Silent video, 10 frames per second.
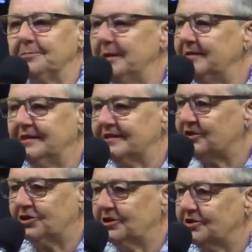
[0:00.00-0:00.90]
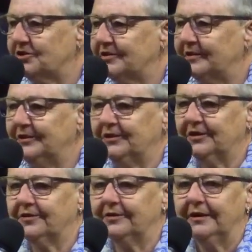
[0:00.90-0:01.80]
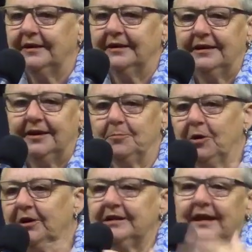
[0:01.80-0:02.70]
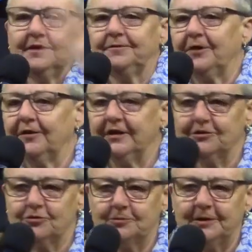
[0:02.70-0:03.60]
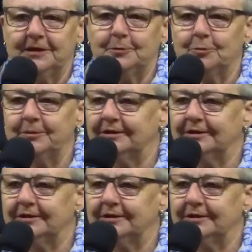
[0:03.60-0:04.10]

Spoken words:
to commend this church. You know, it mightn't have 500 people,